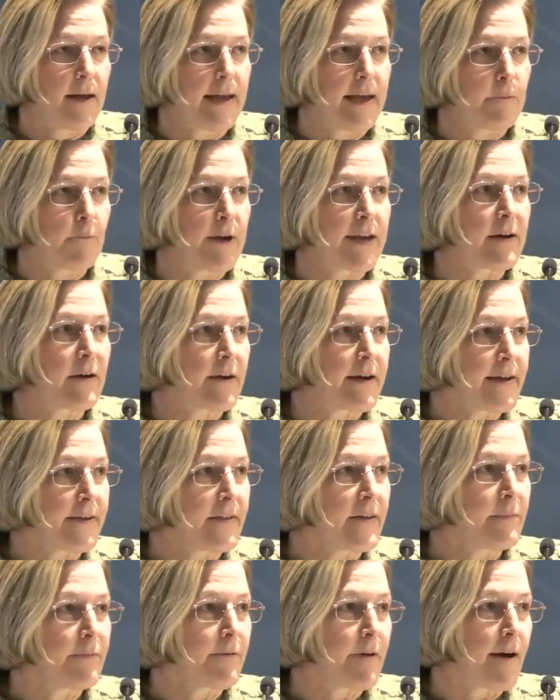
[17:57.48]
and we are
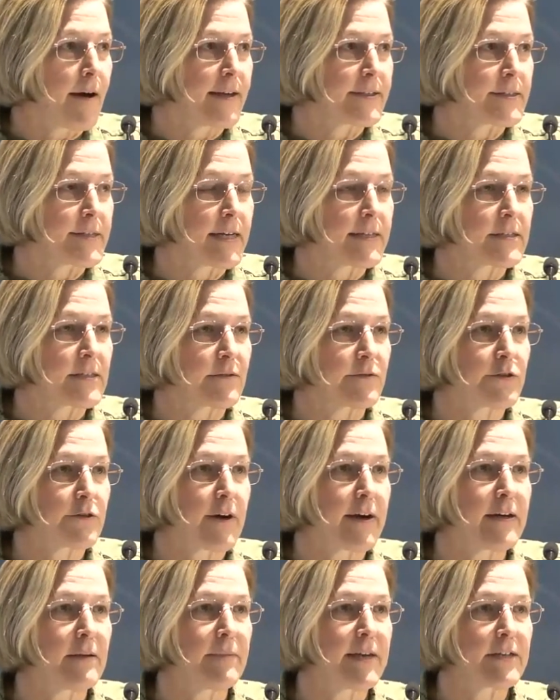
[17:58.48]
in the process of
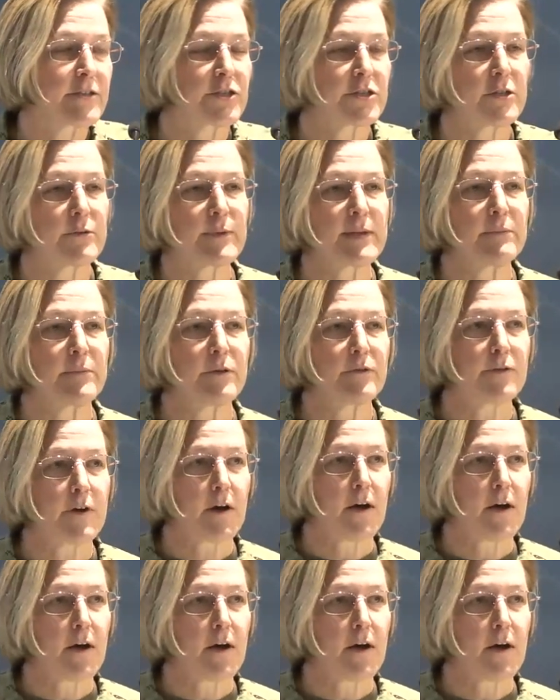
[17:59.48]
trying to make sure we move